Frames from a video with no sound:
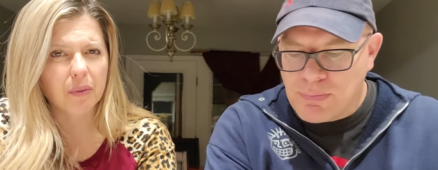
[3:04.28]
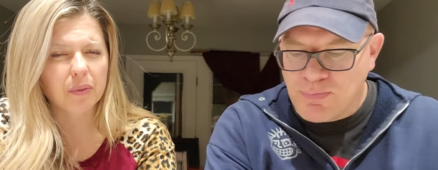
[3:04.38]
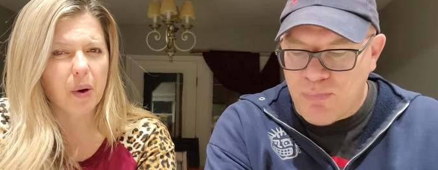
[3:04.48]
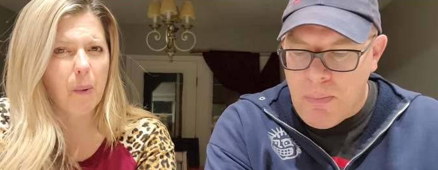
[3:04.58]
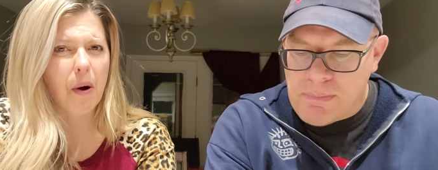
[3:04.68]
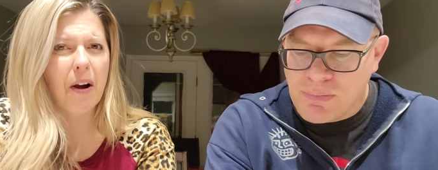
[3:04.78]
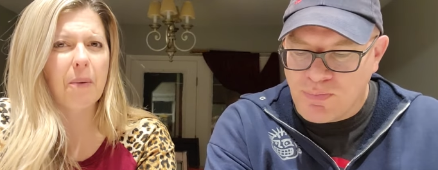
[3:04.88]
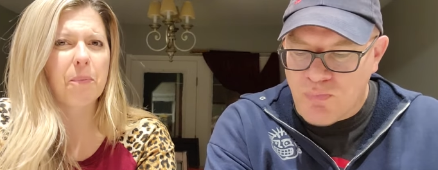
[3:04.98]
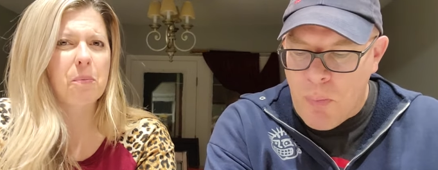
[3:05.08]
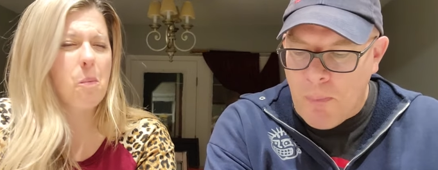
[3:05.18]
Speaker 1: No way.
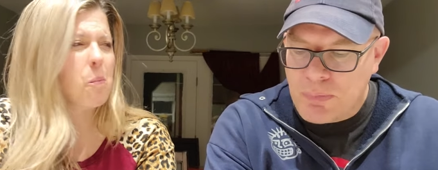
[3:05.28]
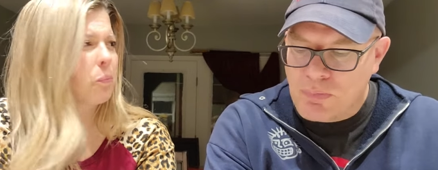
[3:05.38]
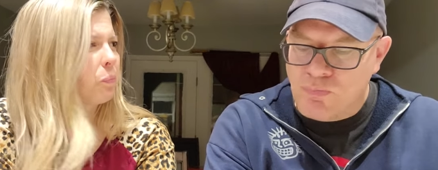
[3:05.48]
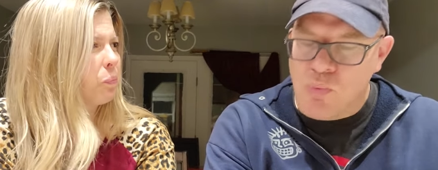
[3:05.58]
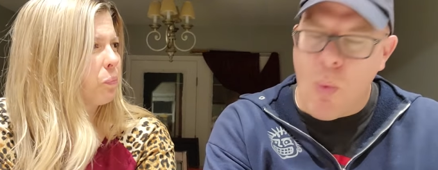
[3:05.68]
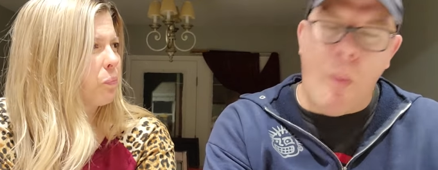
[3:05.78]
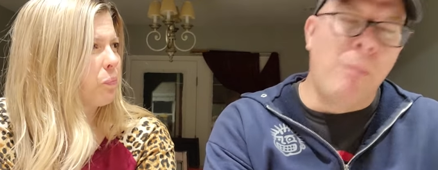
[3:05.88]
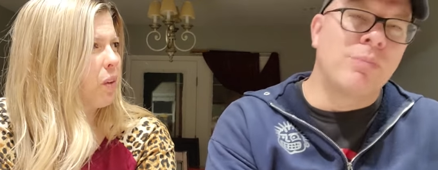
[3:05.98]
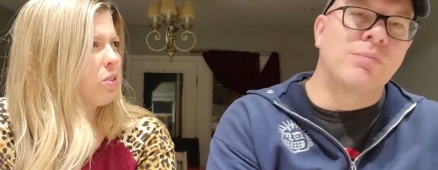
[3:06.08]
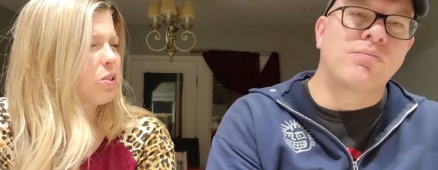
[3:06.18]

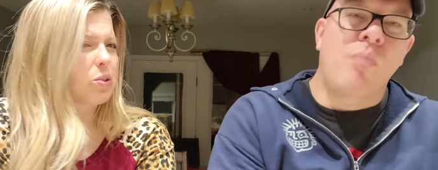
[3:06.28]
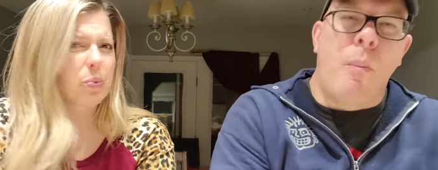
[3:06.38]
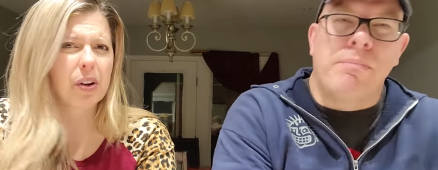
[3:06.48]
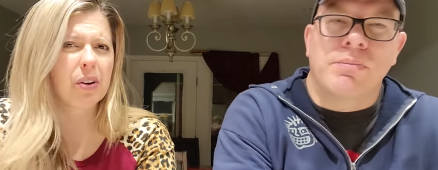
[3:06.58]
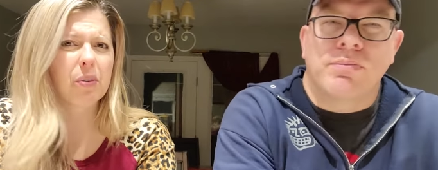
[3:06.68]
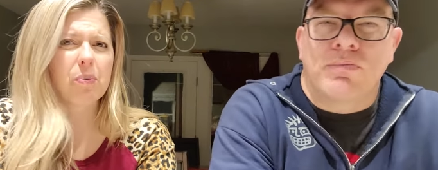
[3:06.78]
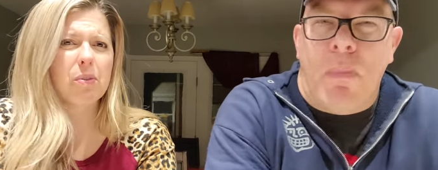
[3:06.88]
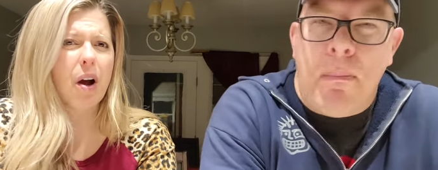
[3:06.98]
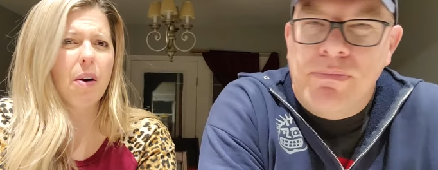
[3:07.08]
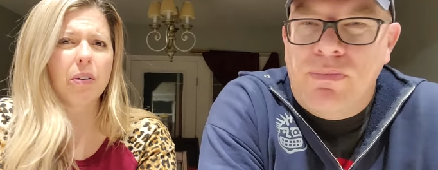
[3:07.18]
This is weird.
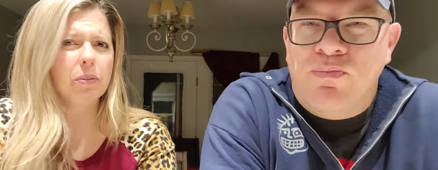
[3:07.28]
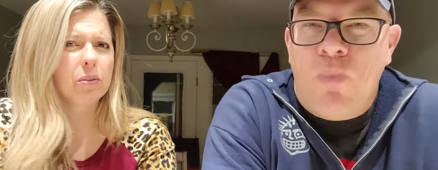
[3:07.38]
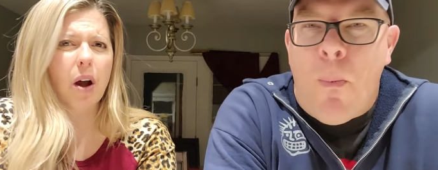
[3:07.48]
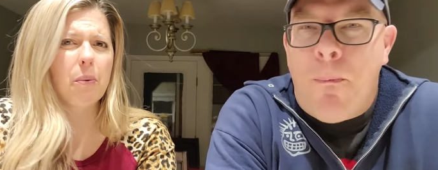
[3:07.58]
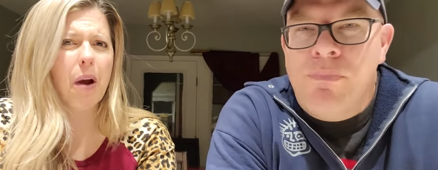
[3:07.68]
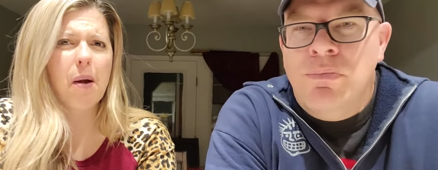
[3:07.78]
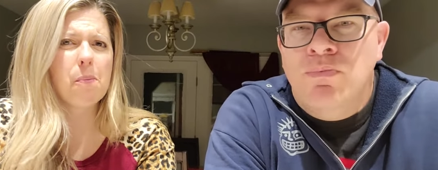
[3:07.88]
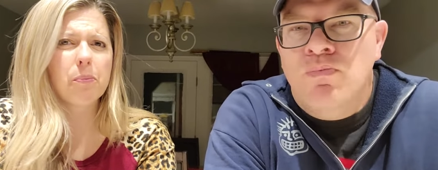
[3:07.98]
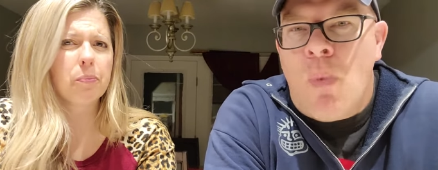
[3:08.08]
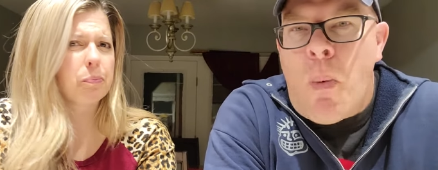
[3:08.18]
Not not right.
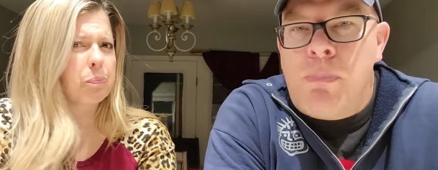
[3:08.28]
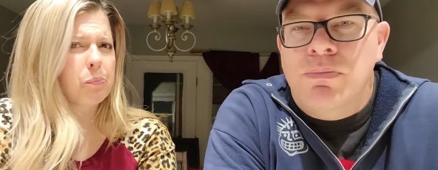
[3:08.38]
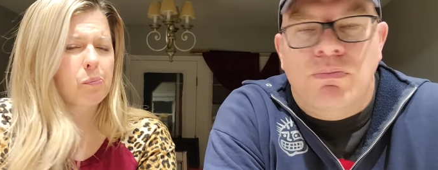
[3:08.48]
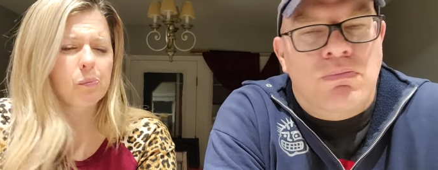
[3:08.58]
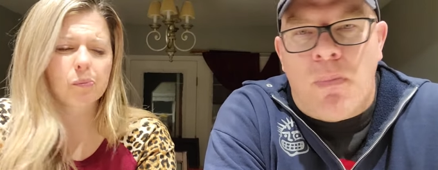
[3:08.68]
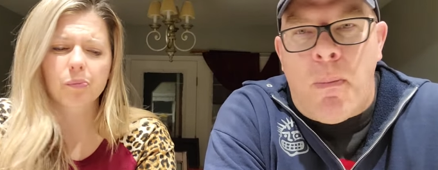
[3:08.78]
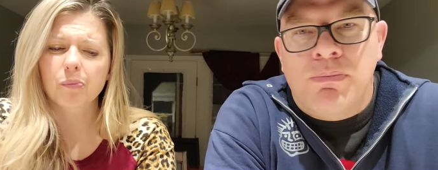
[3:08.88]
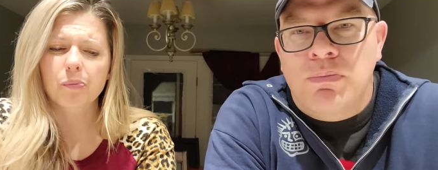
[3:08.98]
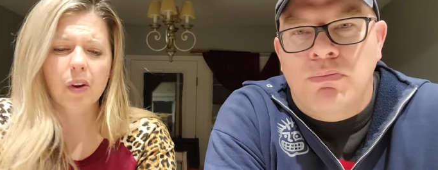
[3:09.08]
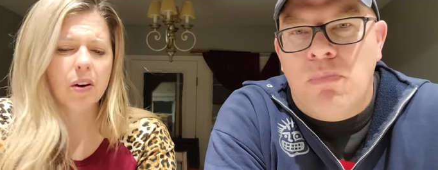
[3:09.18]
Mm-mm.
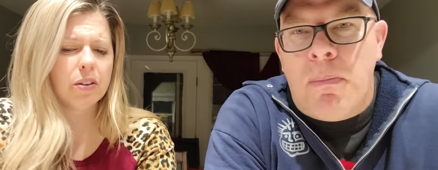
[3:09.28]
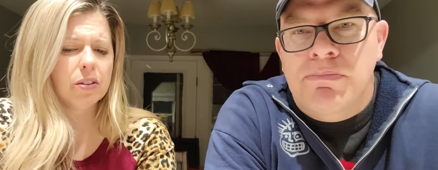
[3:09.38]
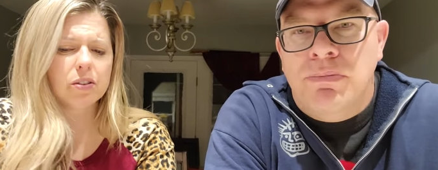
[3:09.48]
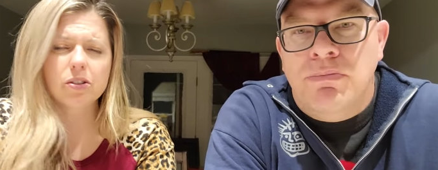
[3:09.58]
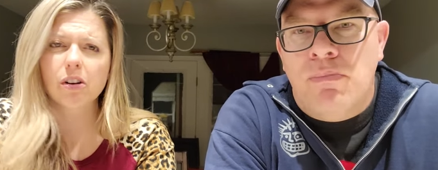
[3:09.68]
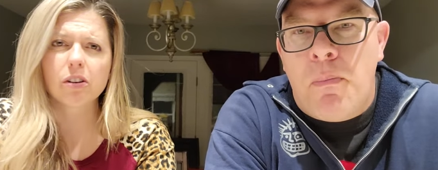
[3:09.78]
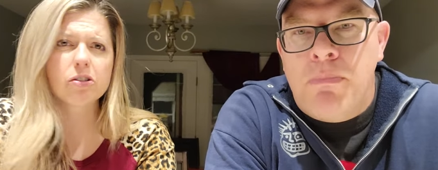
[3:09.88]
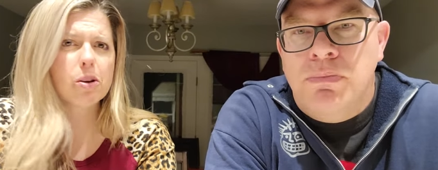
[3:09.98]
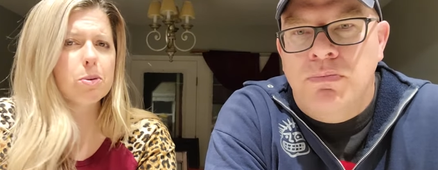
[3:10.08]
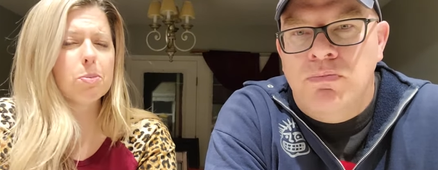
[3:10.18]
Chocolate
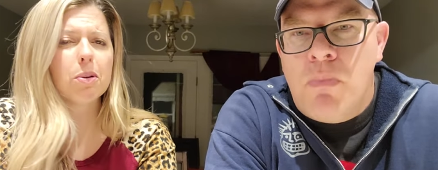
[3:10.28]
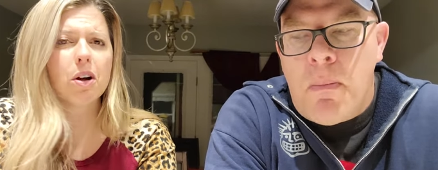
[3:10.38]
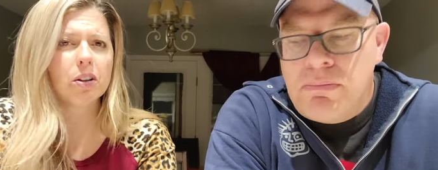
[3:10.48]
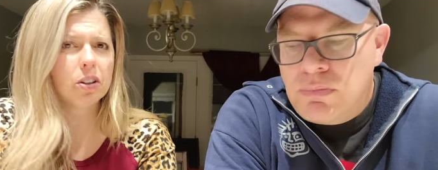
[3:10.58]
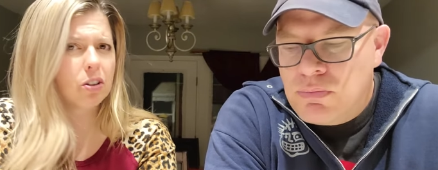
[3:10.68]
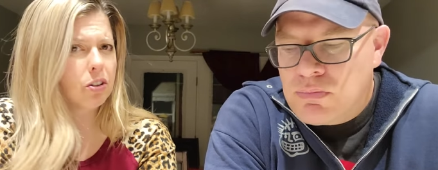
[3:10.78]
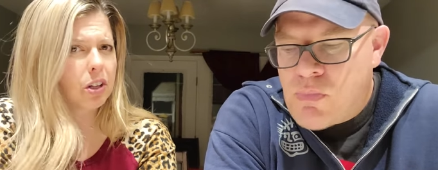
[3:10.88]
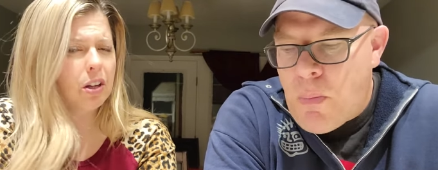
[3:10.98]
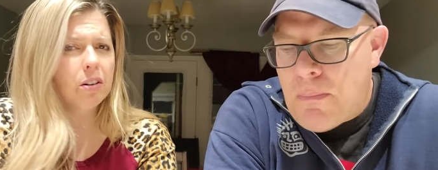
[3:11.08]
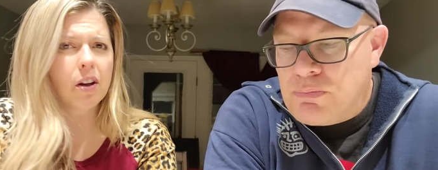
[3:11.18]
chips belong in the
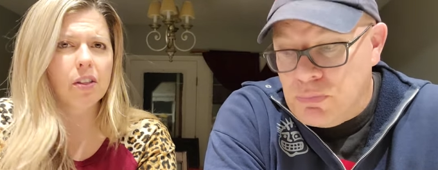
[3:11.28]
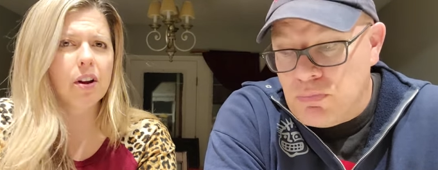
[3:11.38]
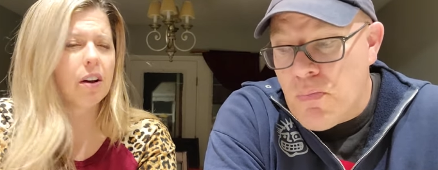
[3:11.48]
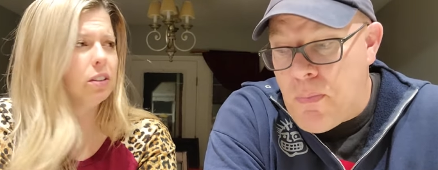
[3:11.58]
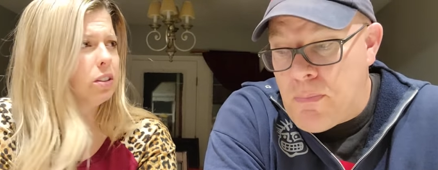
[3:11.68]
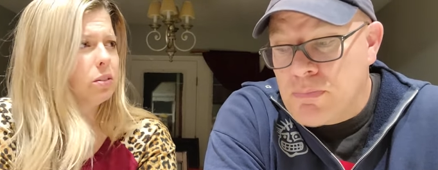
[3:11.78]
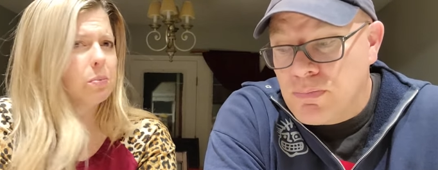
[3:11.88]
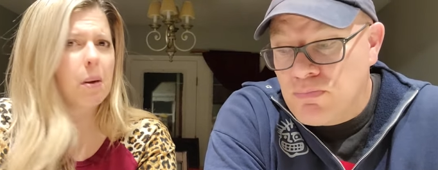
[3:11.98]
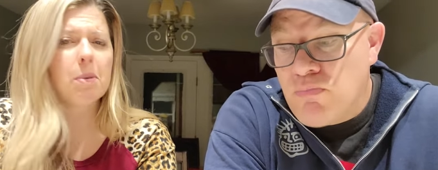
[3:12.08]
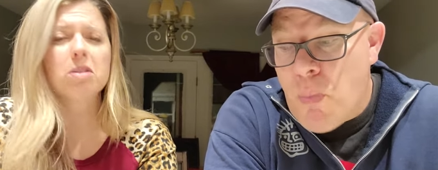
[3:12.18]
cookie. Nothing mm -hmm. else.
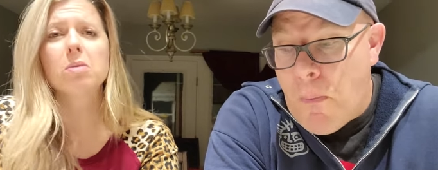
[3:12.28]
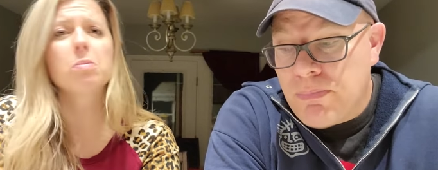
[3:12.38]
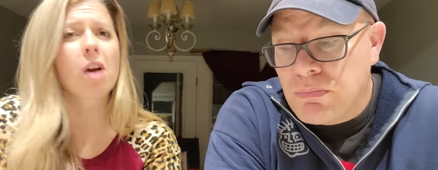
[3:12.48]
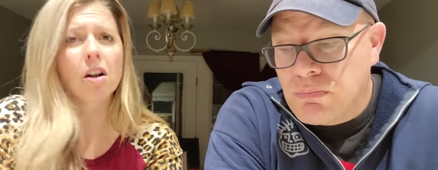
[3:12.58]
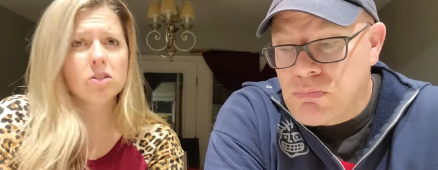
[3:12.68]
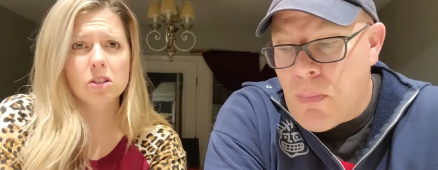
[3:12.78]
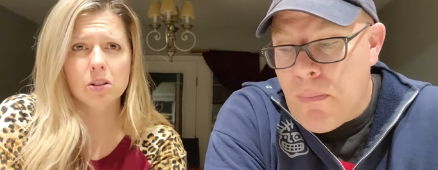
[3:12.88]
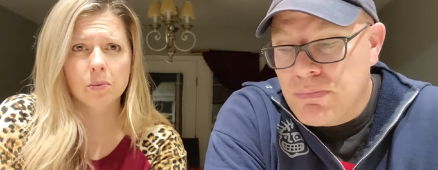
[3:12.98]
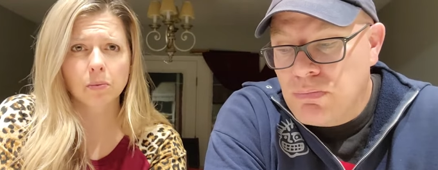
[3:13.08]
Maybe some nuts.